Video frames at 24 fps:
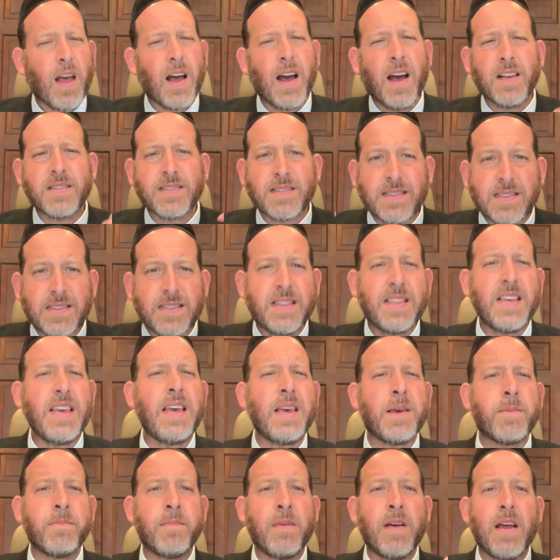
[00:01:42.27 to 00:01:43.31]
A
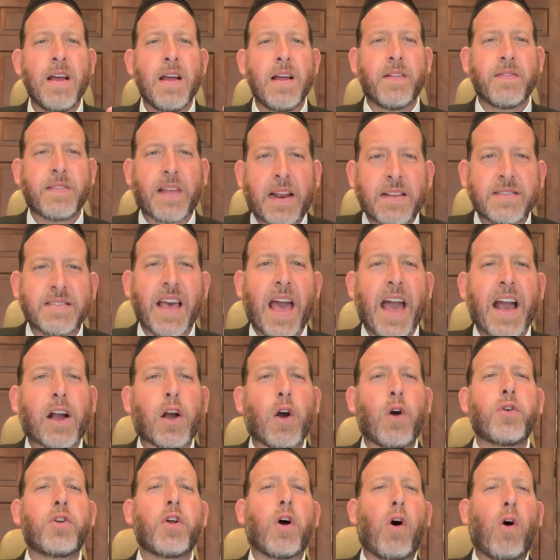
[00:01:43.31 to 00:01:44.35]
theme that is
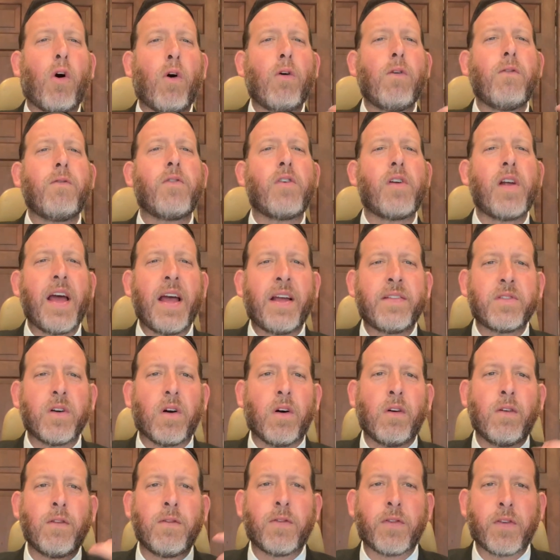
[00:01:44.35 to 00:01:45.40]
echoed over and
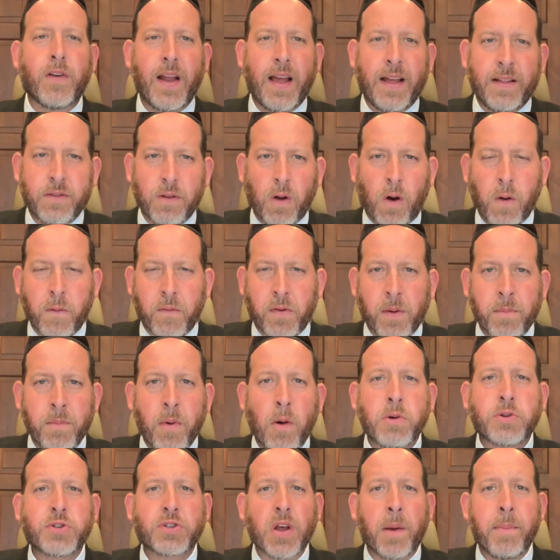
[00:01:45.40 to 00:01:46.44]
over and over.
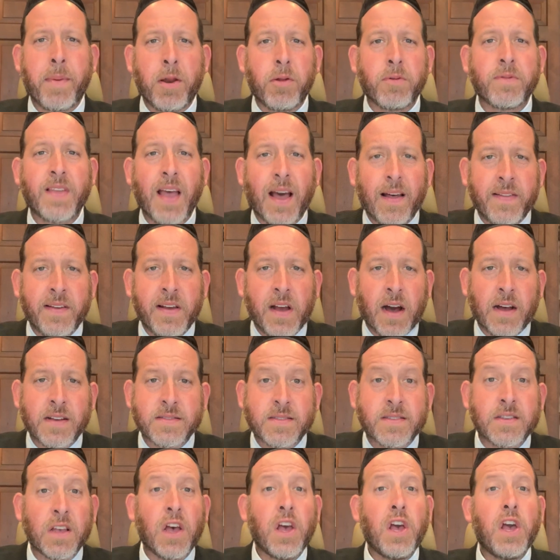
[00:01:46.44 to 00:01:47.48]
Moshe Rabbeinu telling
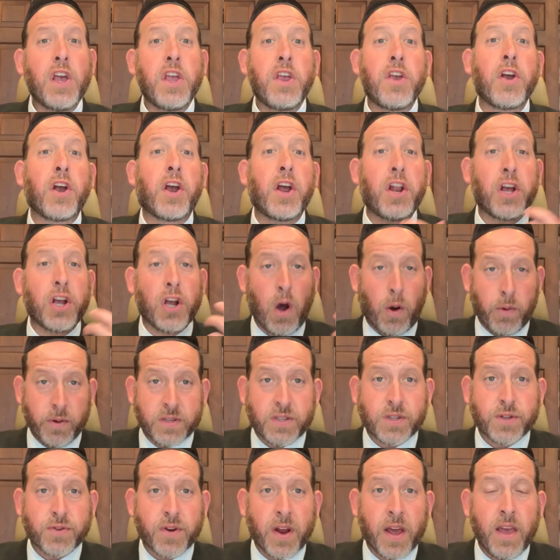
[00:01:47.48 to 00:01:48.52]
us you're going to go
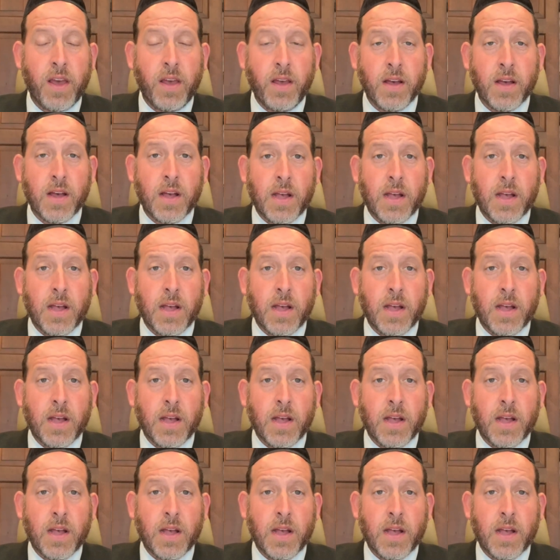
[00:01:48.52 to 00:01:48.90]
astray